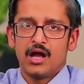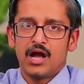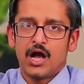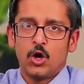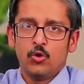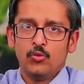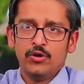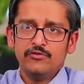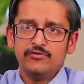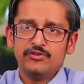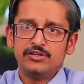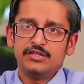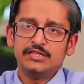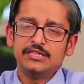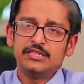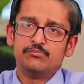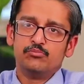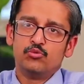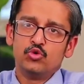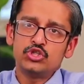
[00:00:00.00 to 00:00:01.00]
However,
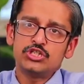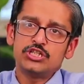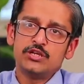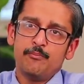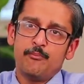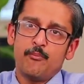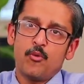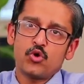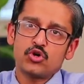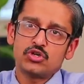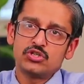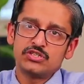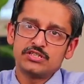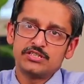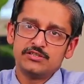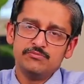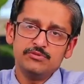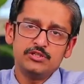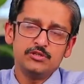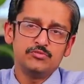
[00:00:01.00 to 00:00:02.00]
the most important
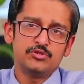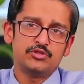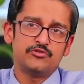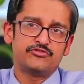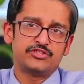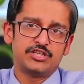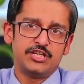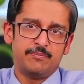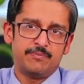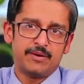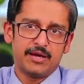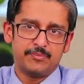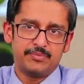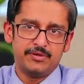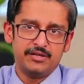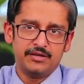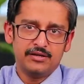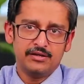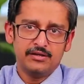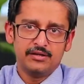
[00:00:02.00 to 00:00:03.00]
symptoms of sleep
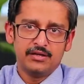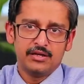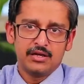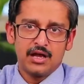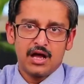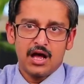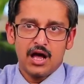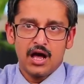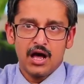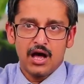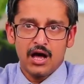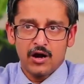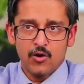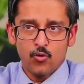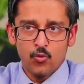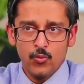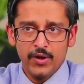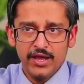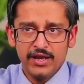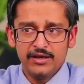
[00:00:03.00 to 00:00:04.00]
apnea are
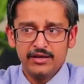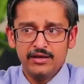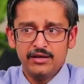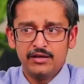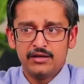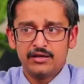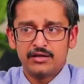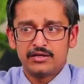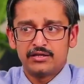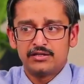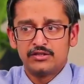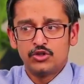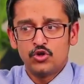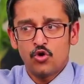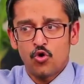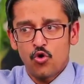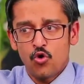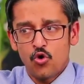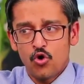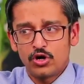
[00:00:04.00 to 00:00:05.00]
when the
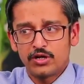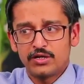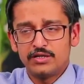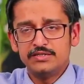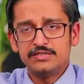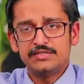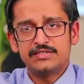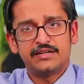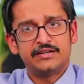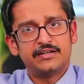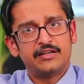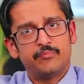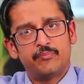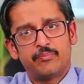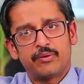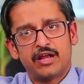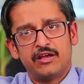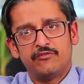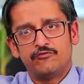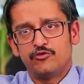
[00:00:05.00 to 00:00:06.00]
organs are
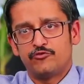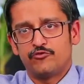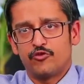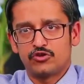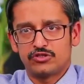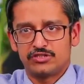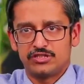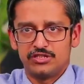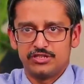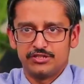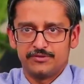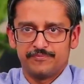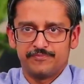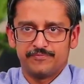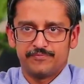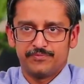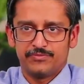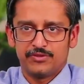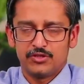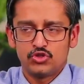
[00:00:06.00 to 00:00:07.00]
deprived of oxygen.
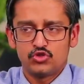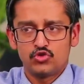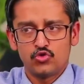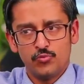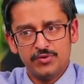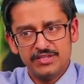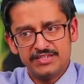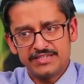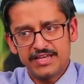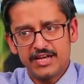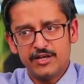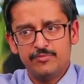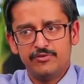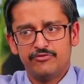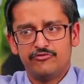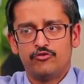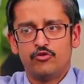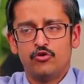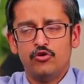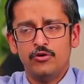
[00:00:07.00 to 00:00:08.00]
So we said
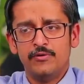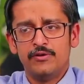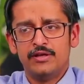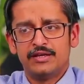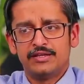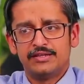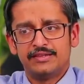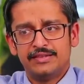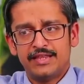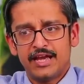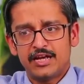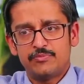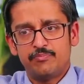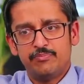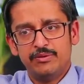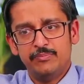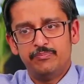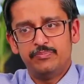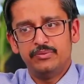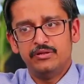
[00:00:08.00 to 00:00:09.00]
before that
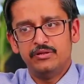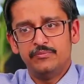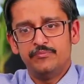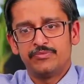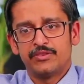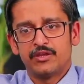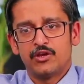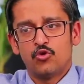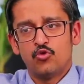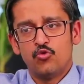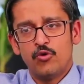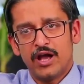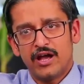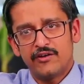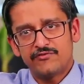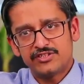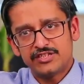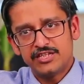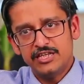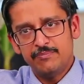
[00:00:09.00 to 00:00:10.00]
people who
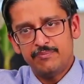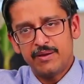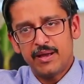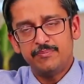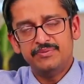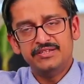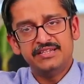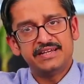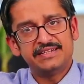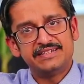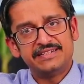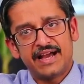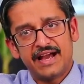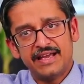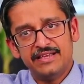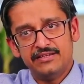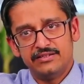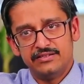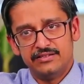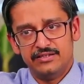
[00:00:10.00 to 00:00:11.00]
have sleep apnea
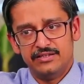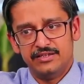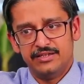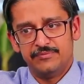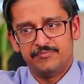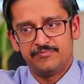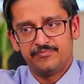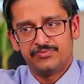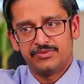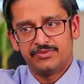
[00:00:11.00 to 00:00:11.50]
die early,